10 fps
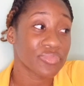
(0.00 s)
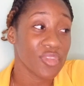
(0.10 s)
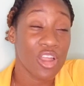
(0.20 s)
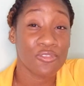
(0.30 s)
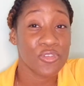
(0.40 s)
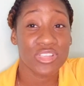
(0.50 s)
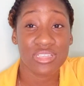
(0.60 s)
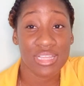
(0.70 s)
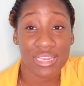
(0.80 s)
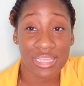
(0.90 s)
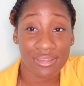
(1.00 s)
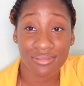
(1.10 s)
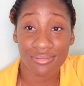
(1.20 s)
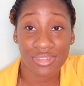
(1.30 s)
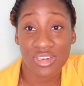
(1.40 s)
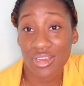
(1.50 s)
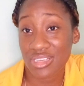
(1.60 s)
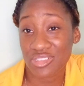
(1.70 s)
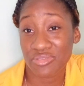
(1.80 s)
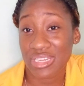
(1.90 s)
unfortunately the
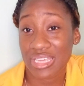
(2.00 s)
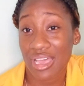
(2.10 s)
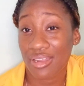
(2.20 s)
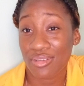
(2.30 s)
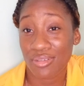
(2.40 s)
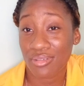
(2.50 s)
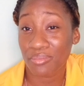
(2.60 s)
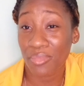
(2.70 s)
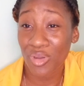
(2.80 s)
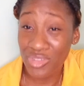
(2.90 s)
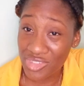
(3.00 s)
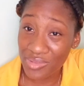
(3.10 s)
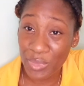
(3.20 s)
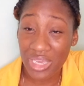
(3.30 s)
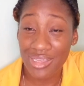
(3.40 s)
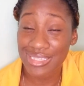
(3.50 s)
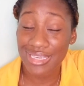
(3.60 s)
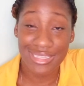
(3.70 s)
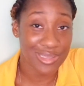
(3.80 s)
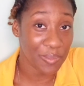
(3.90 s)
doctors really can't do nothing much because it
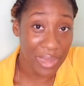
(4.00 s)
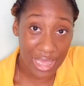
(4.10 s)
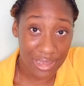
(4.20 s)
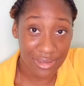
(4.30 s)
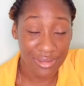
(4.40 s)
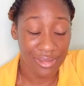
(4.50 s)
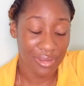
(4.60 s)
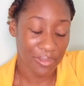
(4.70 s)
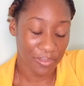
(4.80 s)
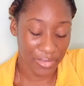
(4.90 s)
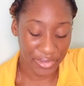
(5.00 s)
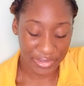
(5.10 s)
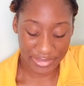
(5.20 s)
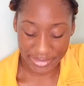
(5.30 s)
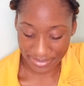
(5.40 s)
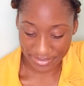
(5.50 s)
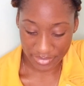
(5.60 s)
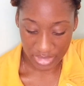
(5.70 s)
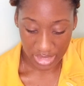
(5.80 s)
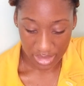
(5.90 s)
gets so bad. But
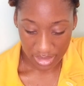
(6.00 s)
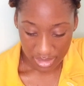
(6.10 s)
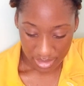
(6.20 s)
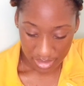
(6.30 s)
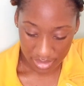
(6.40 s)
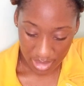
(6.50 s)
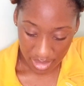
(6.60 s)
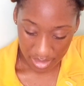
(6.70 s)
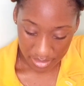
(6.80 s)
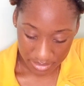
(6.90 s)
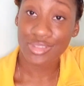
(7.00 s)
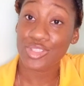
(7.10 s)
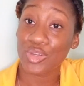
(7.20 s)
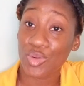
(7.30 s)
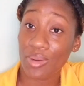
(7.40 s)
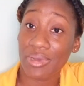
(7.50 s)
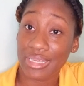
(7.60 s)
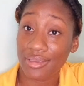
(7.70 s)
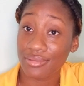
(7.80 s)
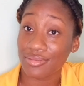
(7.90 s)
yeah, so
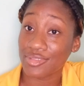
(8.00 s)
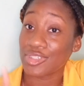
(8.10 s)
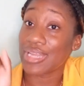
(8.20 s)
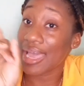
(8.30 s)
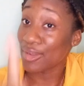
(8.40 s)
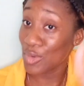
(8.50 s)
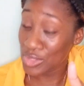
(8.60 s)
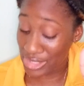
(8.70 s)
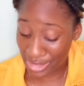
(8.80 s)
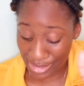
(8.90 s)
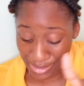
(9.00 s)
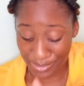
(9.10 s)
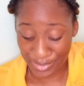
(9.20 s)
normally to diagnose it,